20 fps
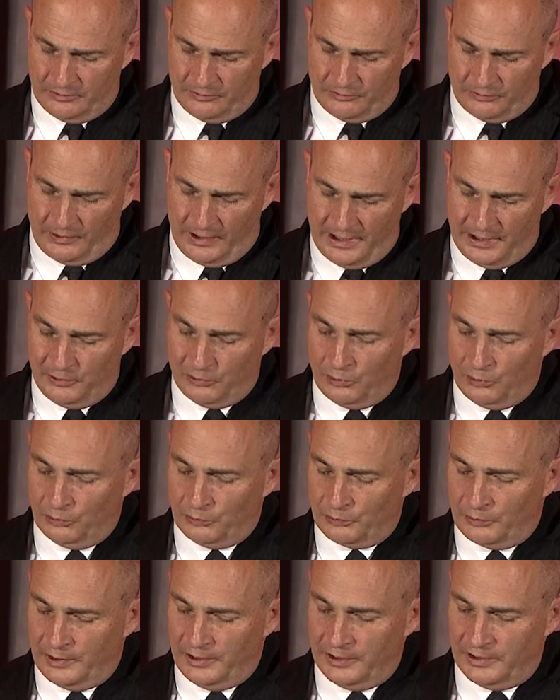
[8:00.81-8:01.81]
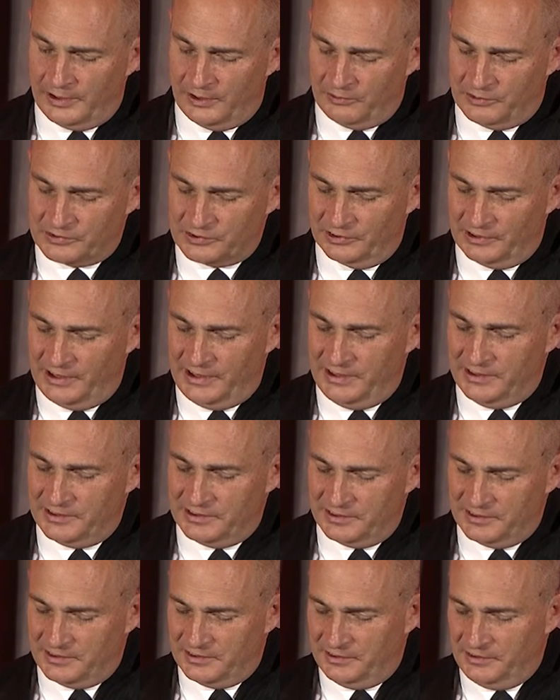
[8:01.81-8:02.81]
Friday rolled around. I was late
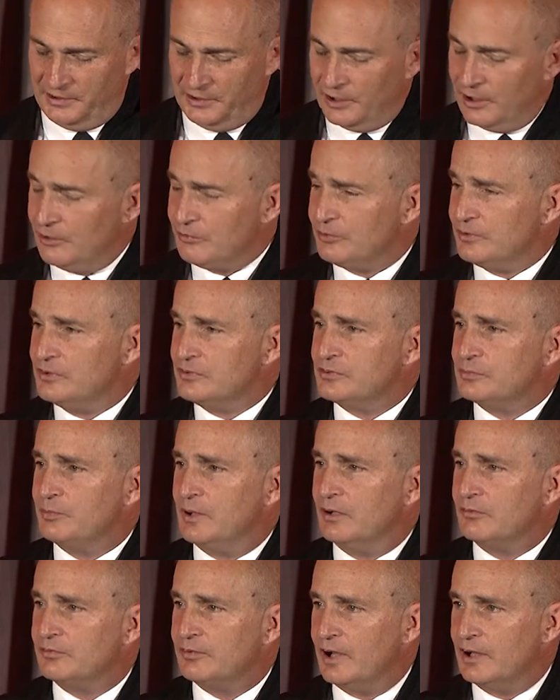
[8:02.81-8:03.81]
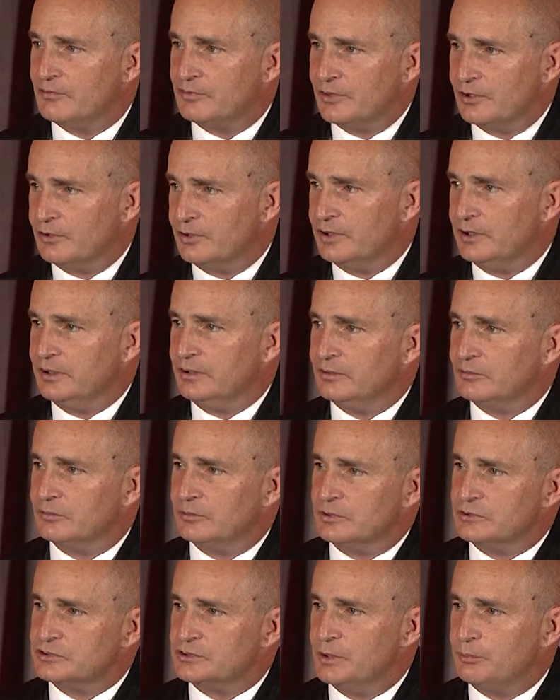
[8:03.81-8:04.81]
in the office, about 5:30.
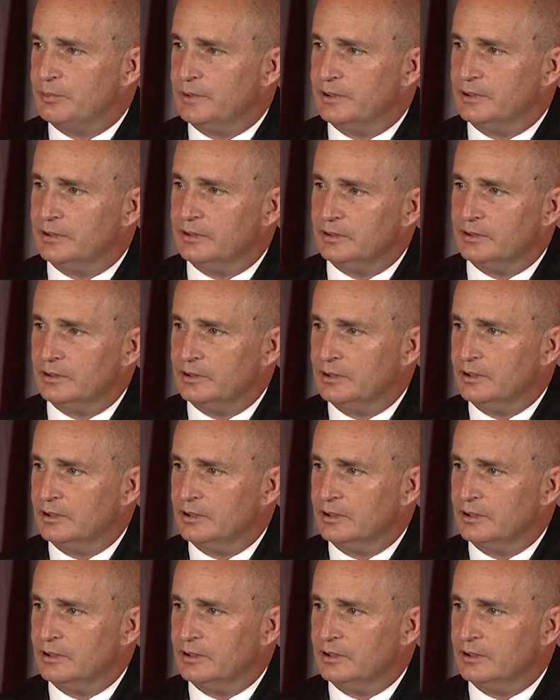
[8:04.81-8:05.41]
My shipping